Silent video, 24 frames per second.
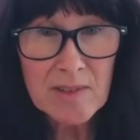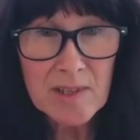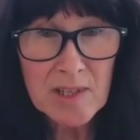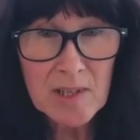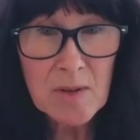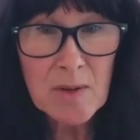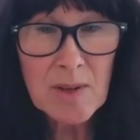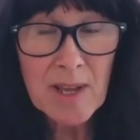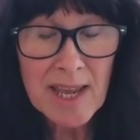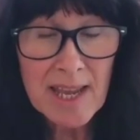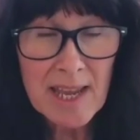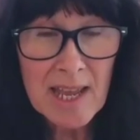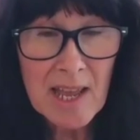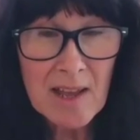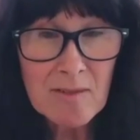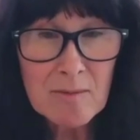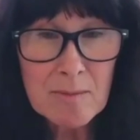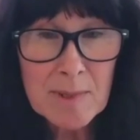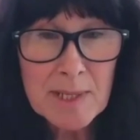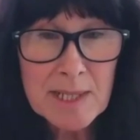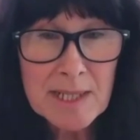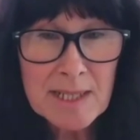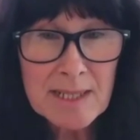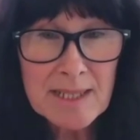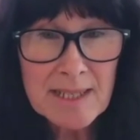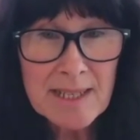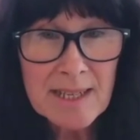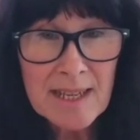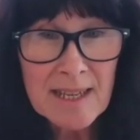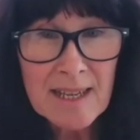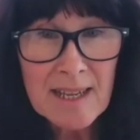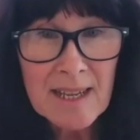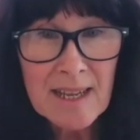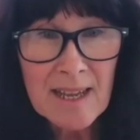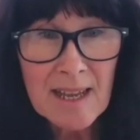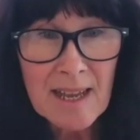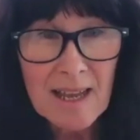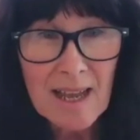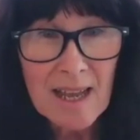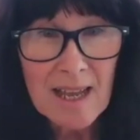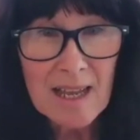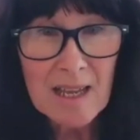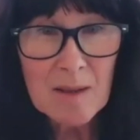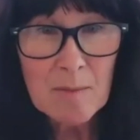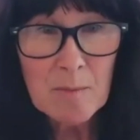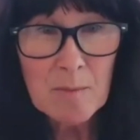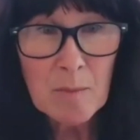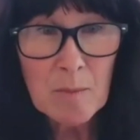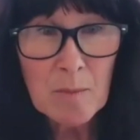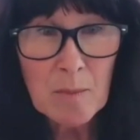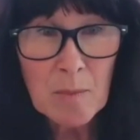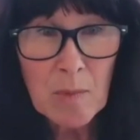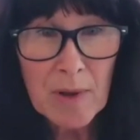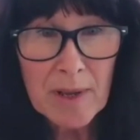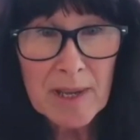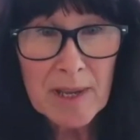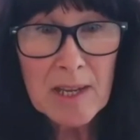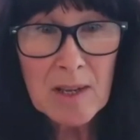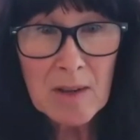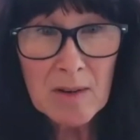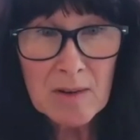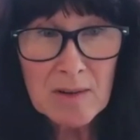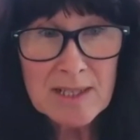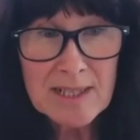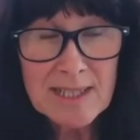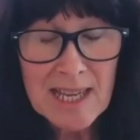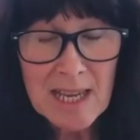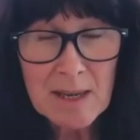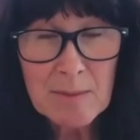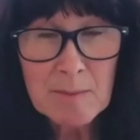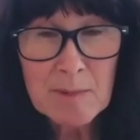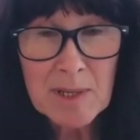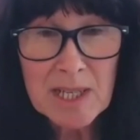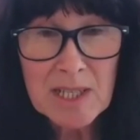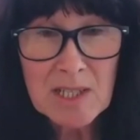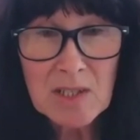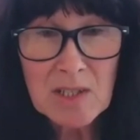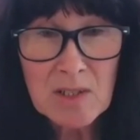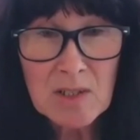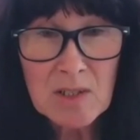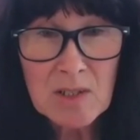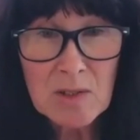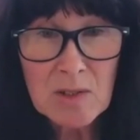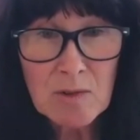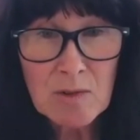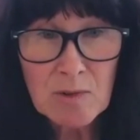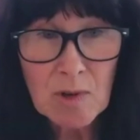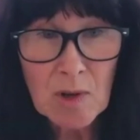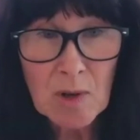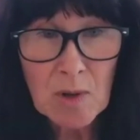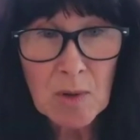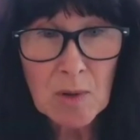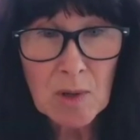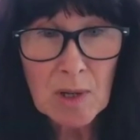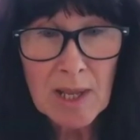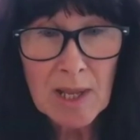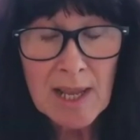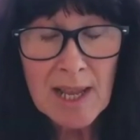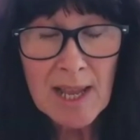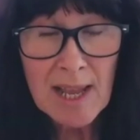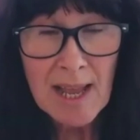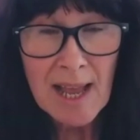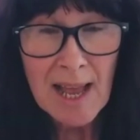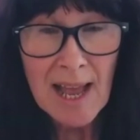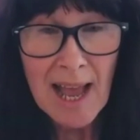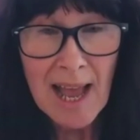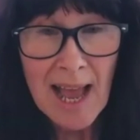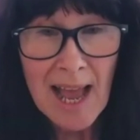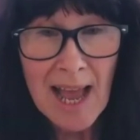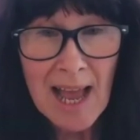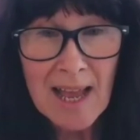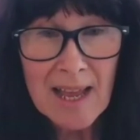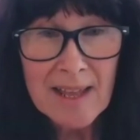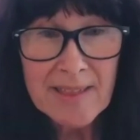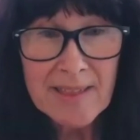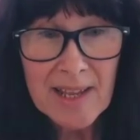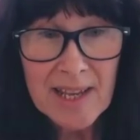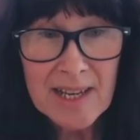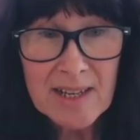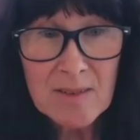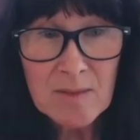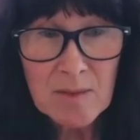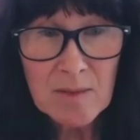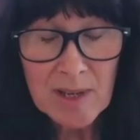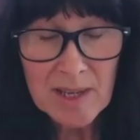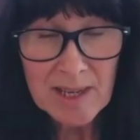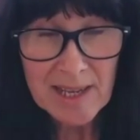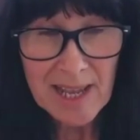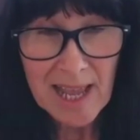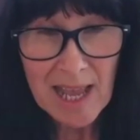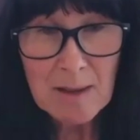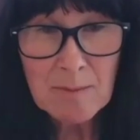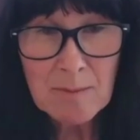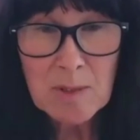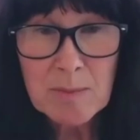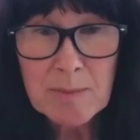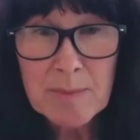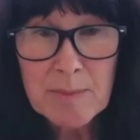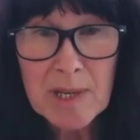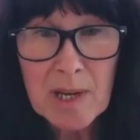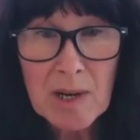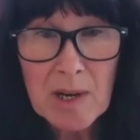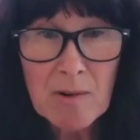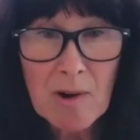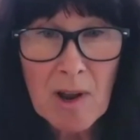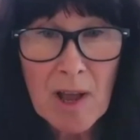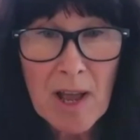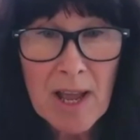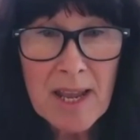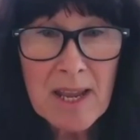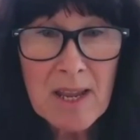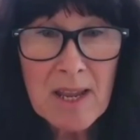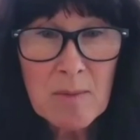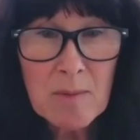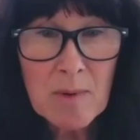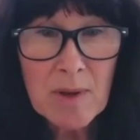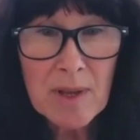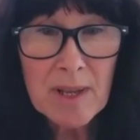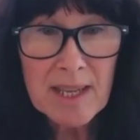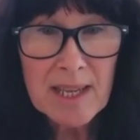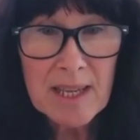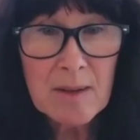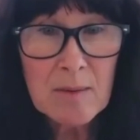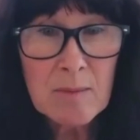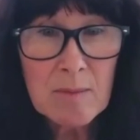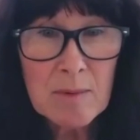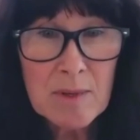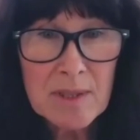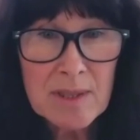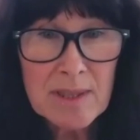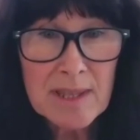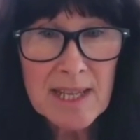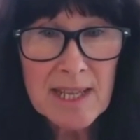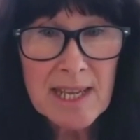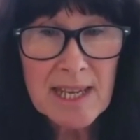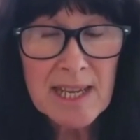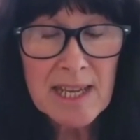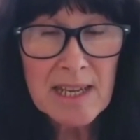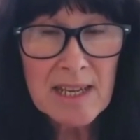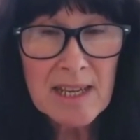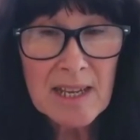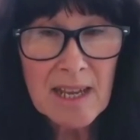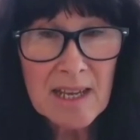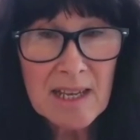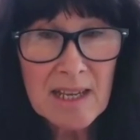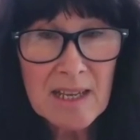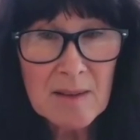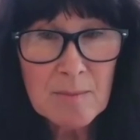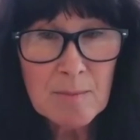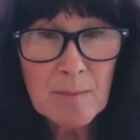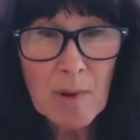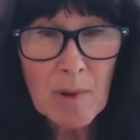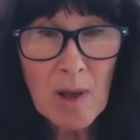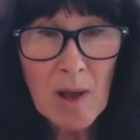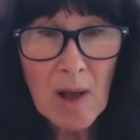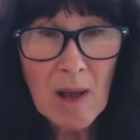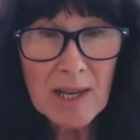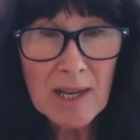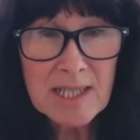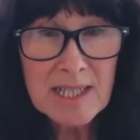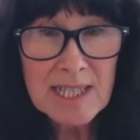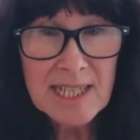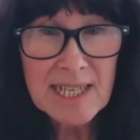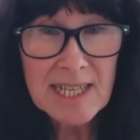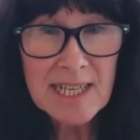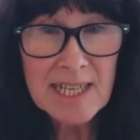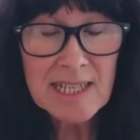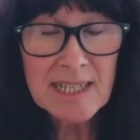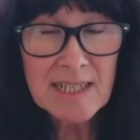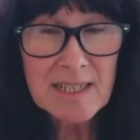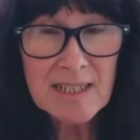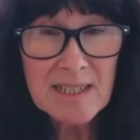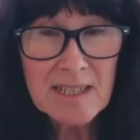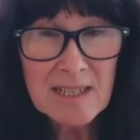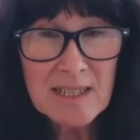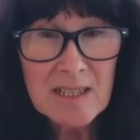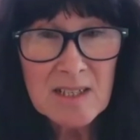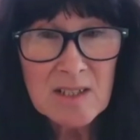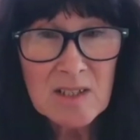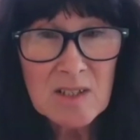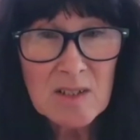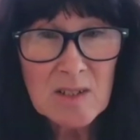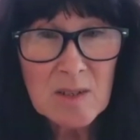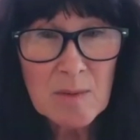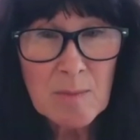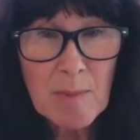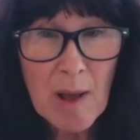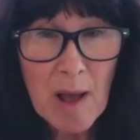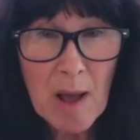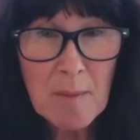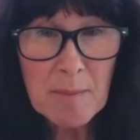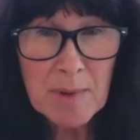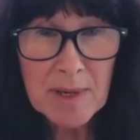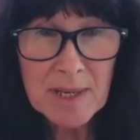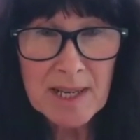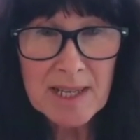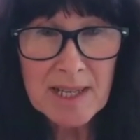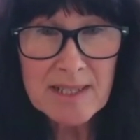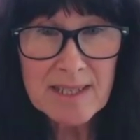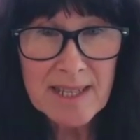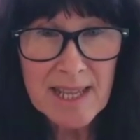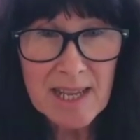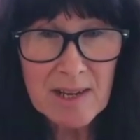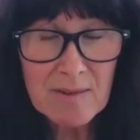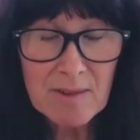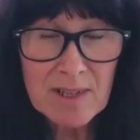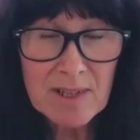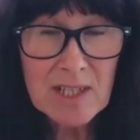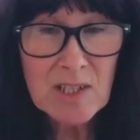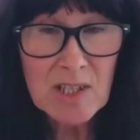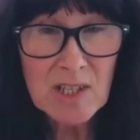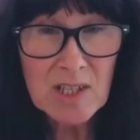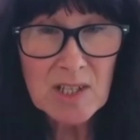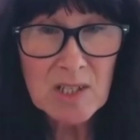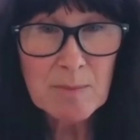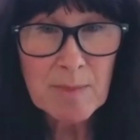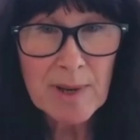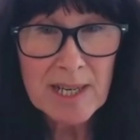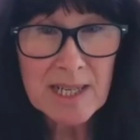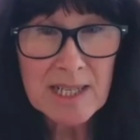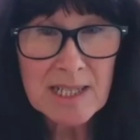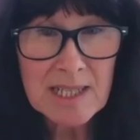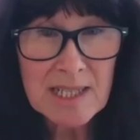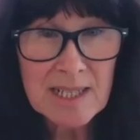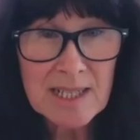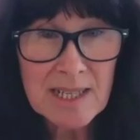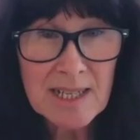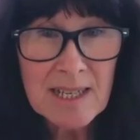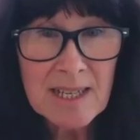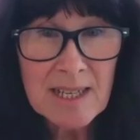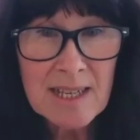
the UK government, working on contamination control. Then at Camden BRI, working with the Hygiene department as their research manager,